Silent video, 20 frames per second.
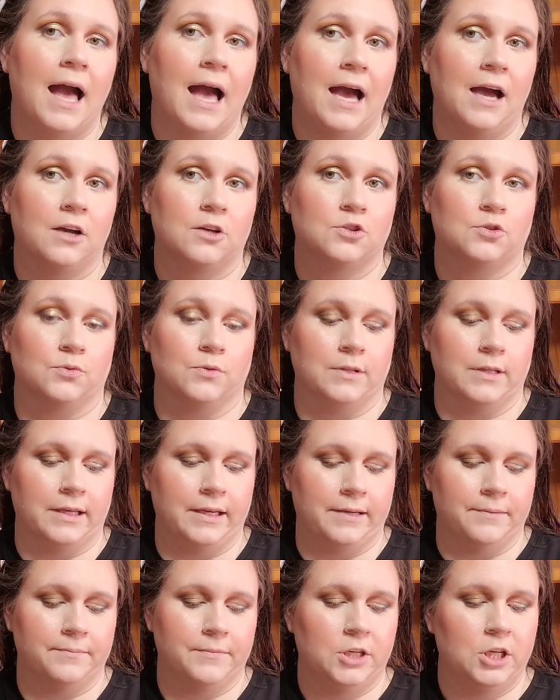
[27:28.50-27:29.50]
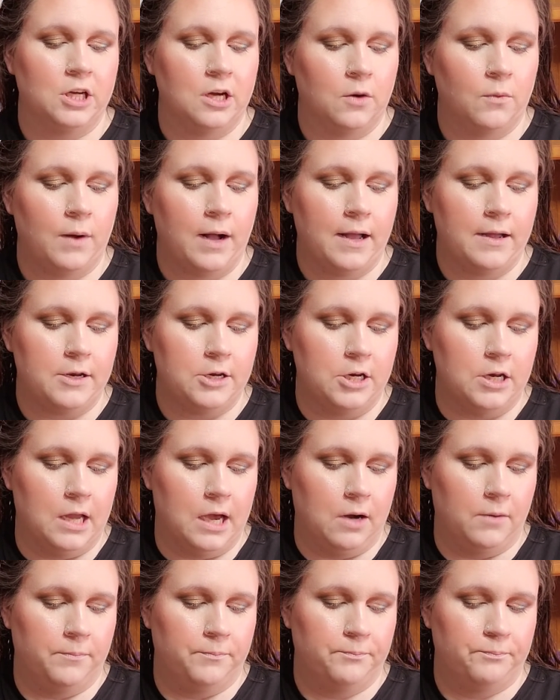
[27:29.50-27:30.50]
Actually, you know what?
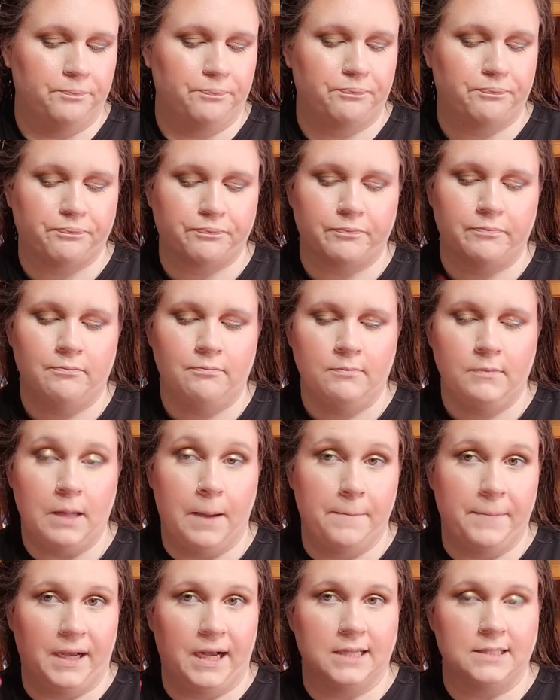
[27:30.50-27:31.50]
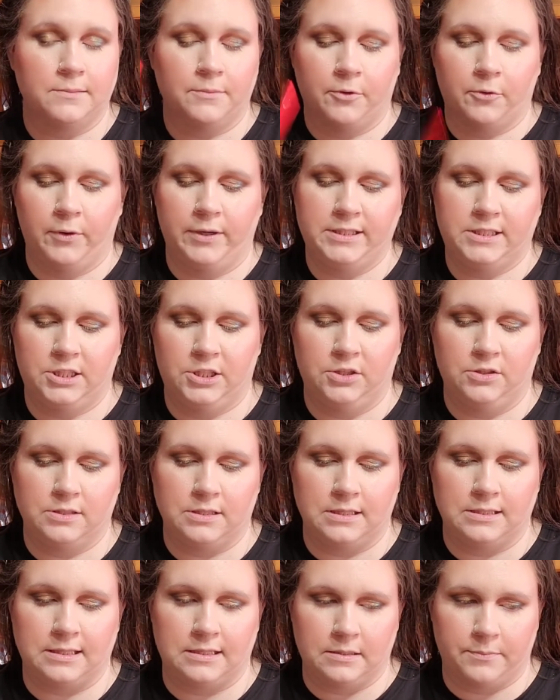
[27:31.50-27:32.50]
No. Because I'm going to use
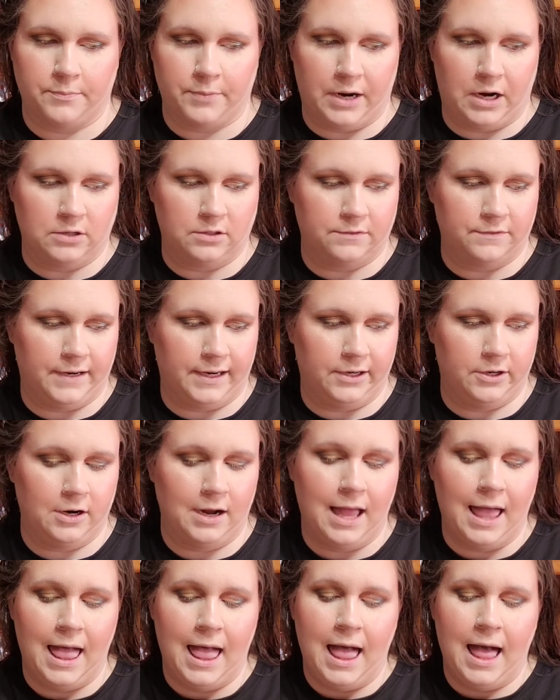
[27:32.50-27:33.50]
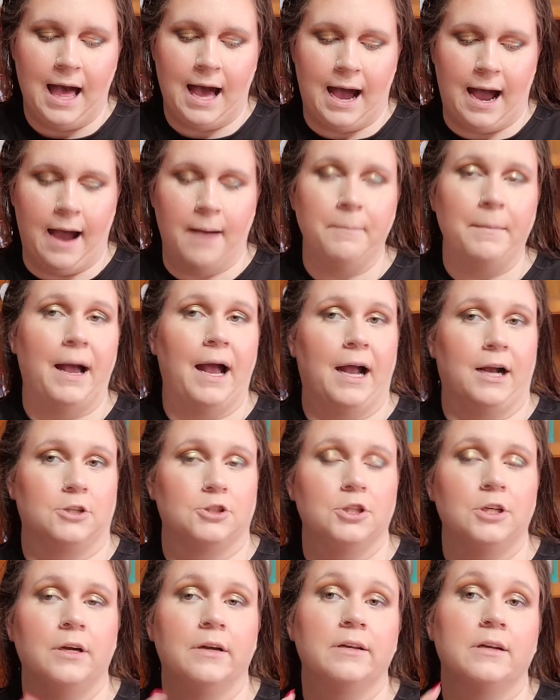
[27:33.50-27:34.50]
this as a brow definer. I'm
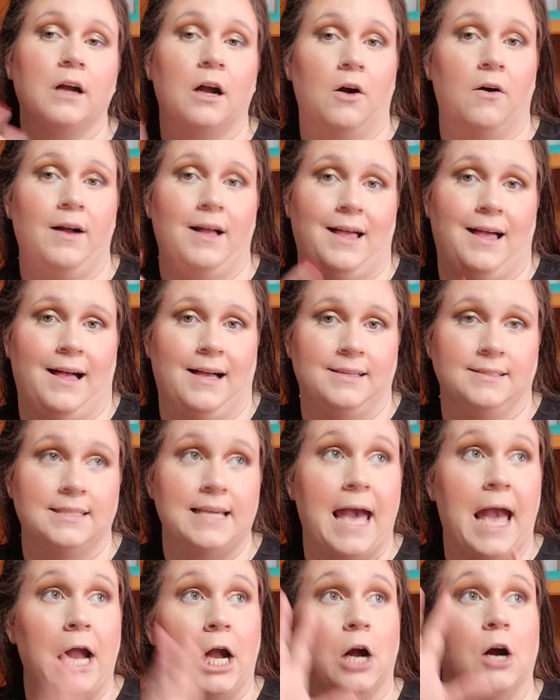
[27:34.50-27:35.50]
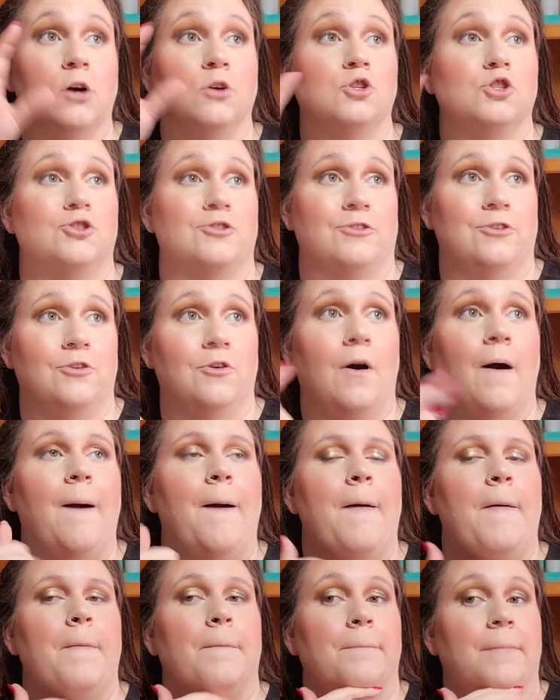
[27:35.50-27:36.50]
actually going to go ahead and go do
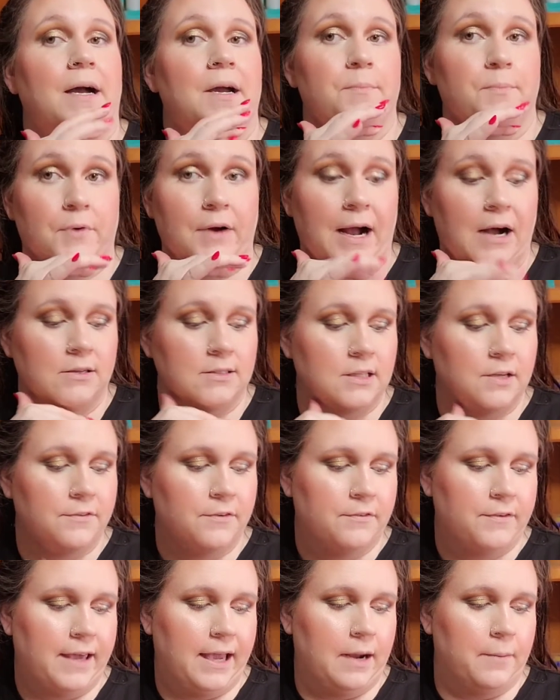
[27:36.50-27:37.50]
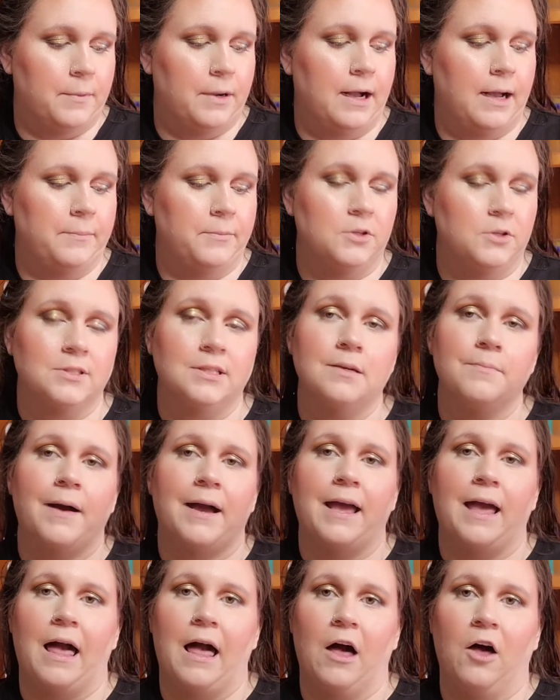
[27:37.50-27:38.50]
my brows off of camera. I'm using
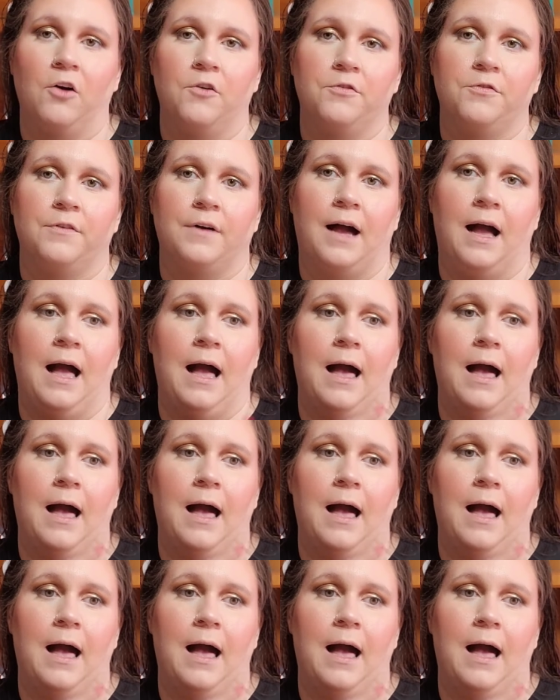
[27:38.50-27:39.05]
my e.l.f.